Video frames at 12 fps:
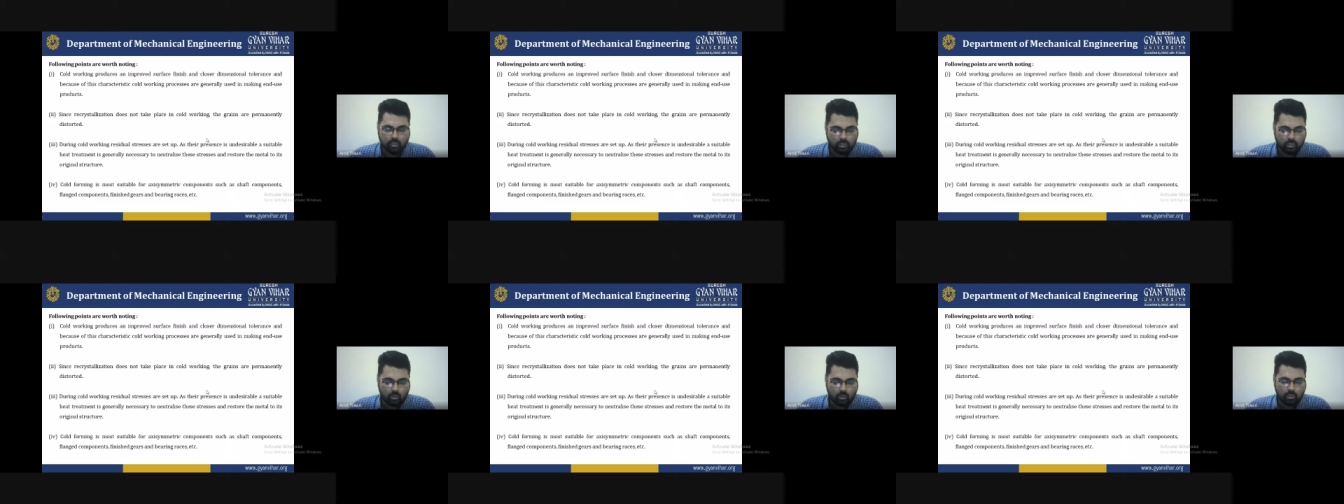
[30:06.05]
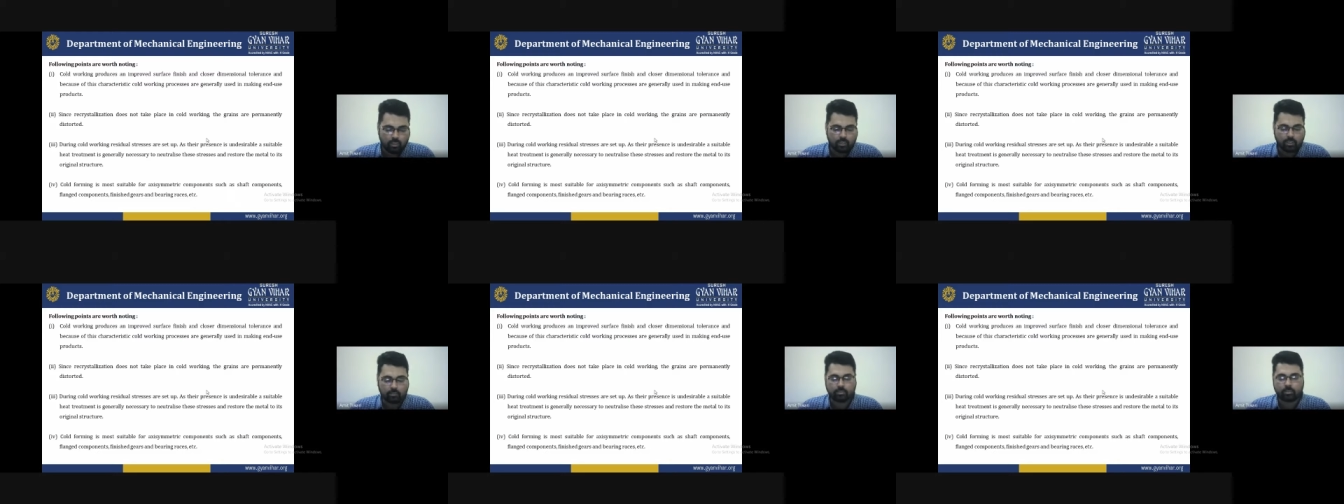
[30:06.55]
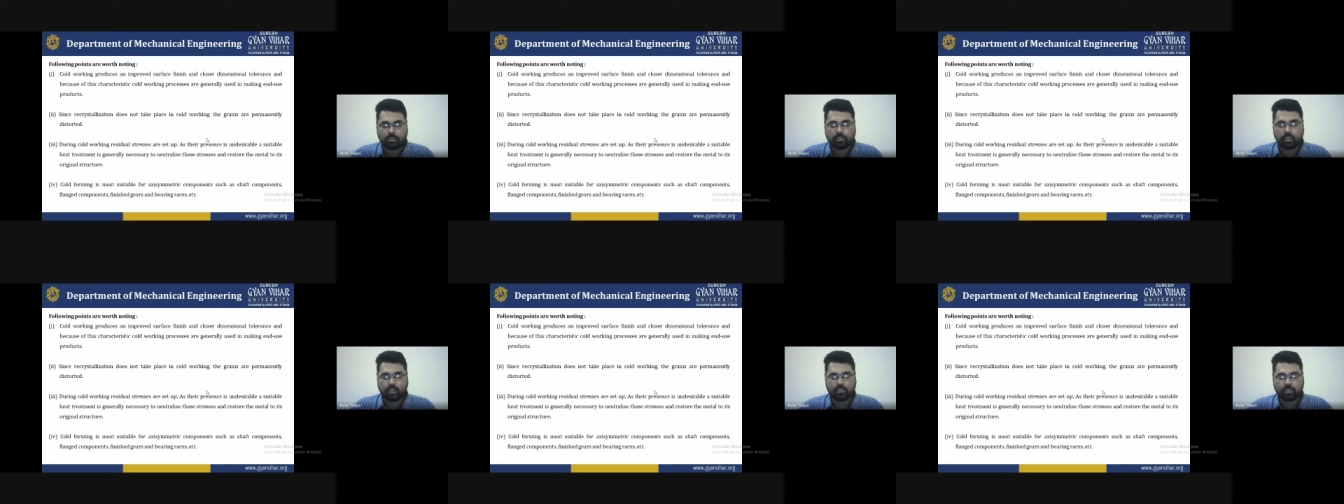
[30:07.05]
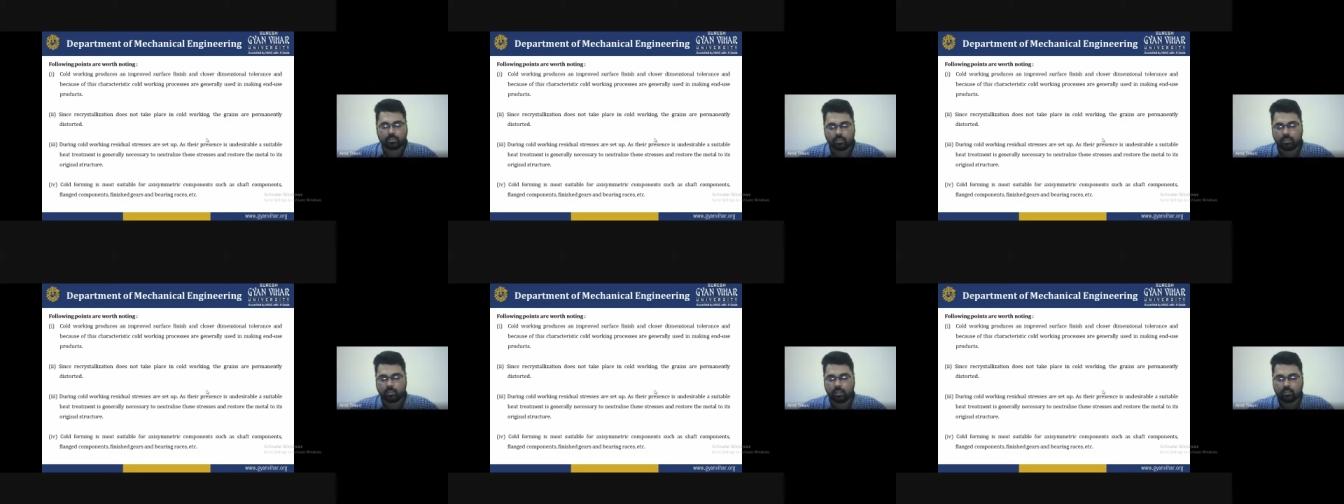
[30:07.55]
all other terms which are discussed
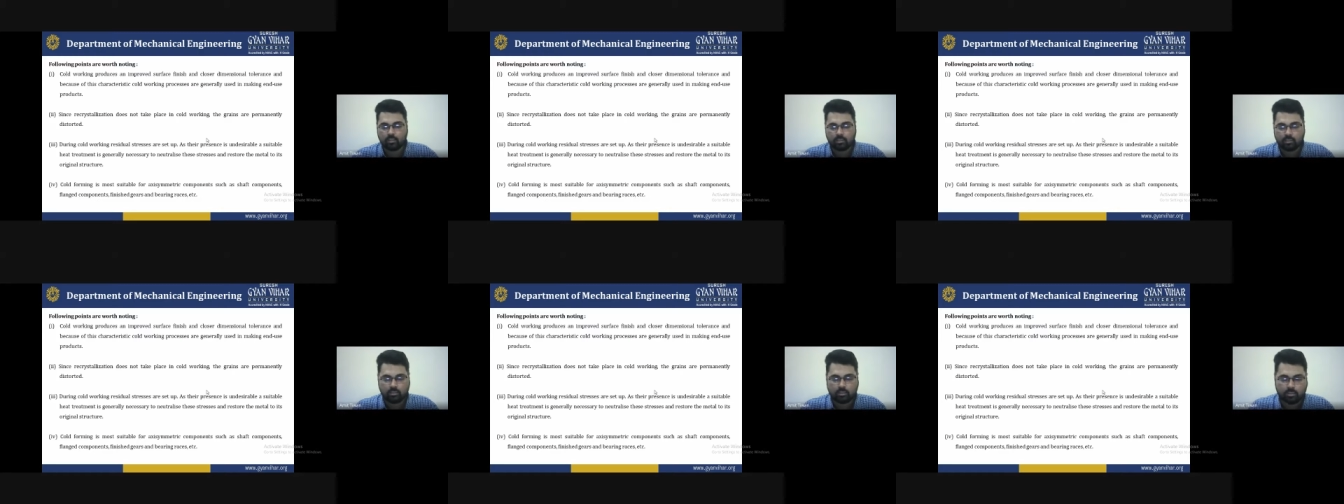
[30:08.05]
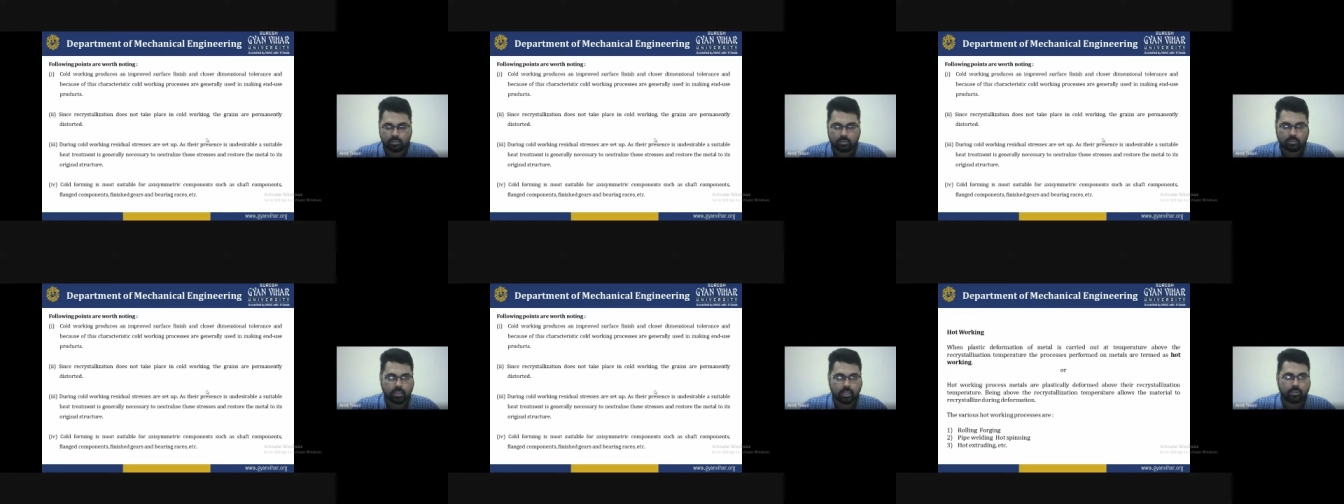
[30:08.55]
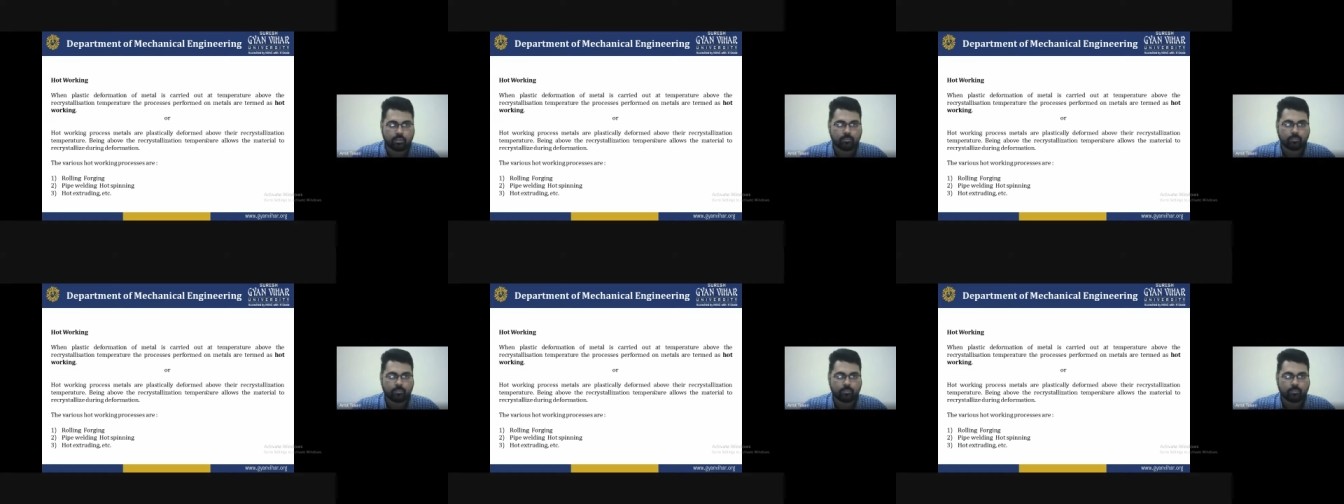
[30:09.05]
in the slide.